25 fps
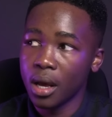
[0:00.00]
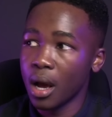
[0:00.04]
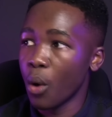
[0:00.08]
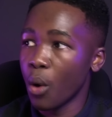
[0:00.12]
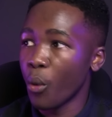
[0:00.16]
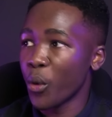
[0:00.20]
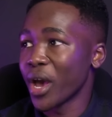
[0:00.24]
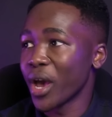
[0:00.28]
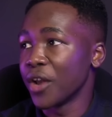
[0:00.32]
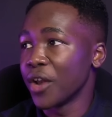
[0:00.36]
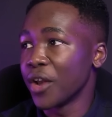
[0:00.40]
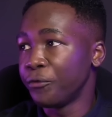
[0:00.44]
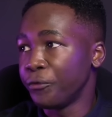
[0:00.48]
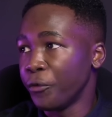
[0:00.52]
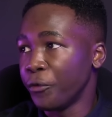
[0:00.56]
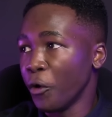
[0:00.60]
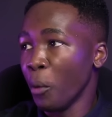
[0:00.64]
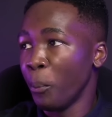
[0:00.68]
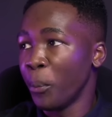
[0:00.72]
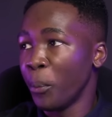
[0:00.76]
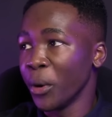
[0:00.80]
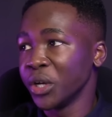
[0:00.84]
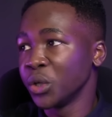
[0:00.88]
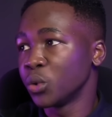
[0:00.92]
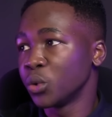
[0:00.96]
We had
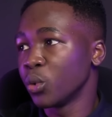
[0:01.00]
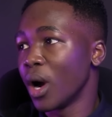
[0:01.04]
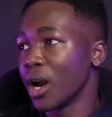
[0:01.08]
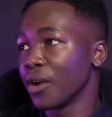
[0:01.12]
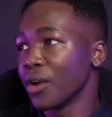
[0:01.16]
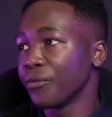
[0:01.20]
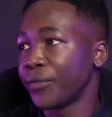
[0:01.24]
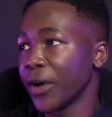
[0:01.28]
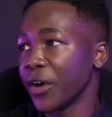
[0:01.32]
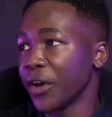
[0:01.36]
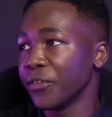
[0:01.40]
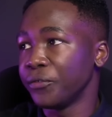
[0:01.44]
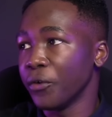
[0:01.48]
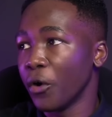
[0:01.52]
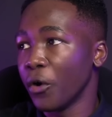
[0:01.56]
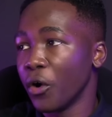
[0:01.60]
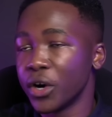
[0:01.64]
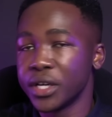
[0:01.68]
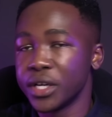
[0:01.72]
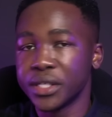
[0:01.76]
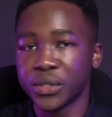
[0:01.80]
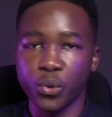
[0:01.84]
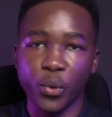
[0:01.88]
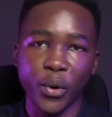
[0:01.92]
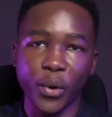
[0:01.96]
4.15
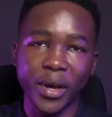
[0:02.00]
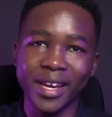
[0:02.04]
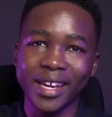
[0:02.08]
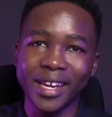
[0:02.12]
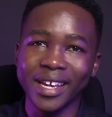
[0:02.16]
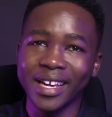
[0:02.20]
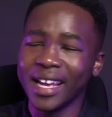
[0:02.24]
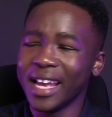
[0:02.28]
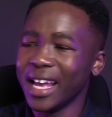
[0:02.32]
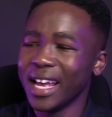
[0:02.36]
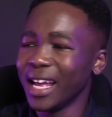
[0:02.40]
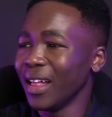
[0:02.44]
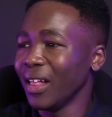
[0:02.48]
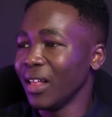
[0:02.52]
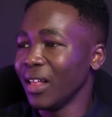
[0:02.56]
odds winning.